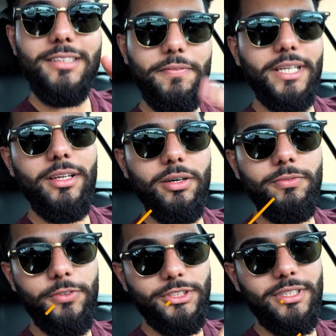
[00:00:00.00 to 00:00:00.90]
the video
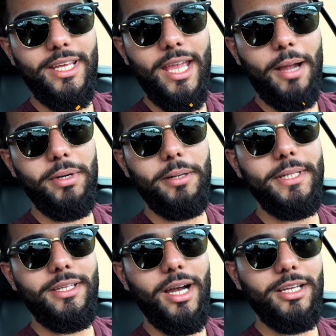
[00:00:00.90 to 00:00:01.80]
for today. I'm gonna be
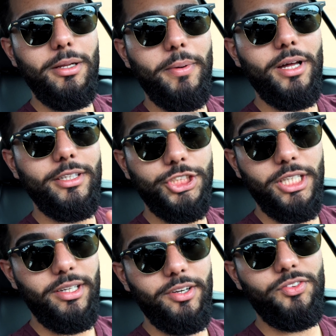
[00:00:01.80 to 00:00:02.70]
talking about the
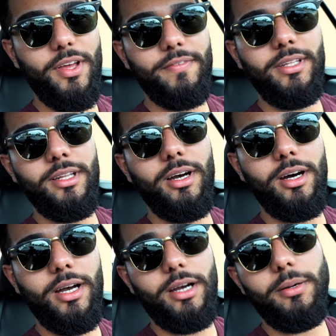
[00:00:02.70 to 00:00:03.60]
G37,
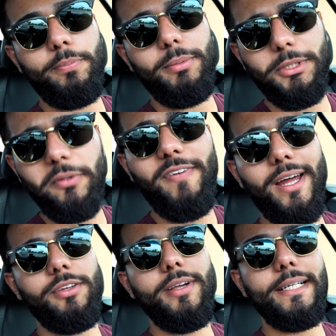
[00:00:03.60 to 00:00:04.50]
pretty much
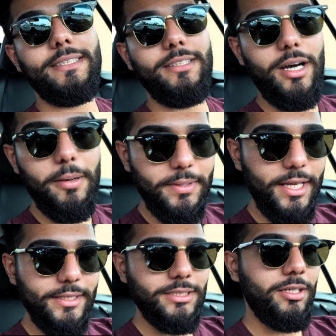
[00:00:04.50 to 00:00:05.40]
providing you guys an
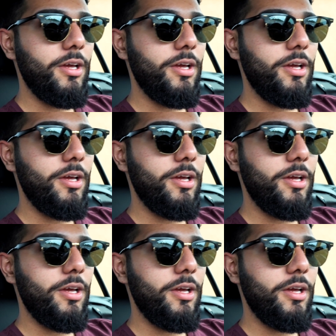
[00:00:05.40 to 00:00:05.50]
update